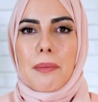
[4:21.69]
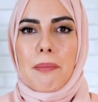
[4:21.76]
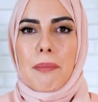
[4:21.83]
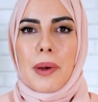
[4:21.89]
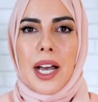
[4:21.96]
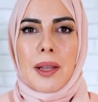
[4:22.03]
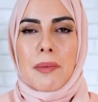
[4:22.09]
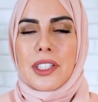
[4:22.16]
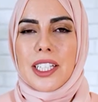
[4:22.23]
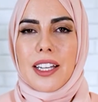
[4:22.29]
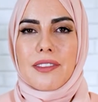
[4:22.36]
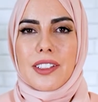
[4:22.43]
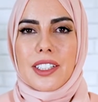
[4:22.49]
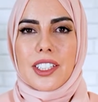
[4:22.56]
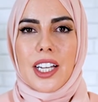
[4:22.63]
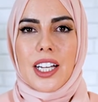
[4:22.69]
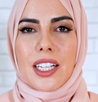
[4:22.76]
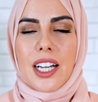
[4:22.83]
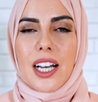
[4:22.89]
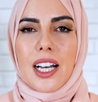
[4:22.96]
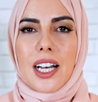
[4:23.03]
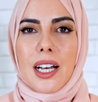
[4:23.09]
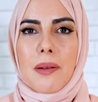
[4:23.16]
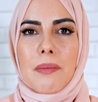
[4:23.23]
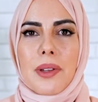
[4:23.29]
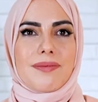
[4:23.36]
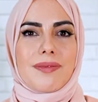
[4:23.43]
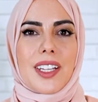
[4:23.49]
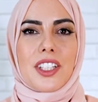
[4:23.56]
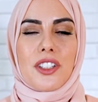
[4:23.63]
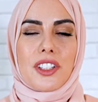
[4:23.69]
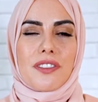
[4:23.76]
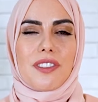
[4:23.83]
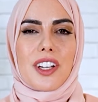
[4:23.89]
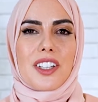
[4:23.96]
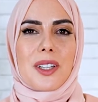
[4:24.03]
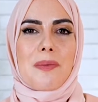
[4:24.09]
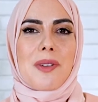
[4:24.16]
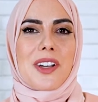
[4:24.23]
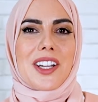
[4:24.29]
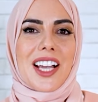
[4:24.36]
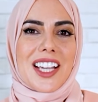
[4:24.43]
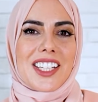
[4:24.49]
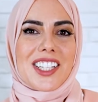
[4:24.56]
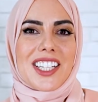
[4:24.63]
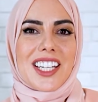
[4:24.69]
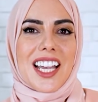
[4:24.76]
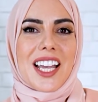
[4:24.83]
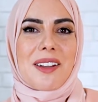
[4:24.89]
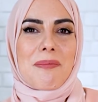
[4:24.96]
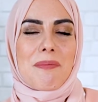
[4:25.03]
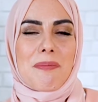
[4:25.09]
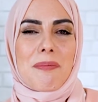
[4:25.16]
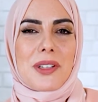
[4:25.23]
mymodefa.com and you can follow them on IG at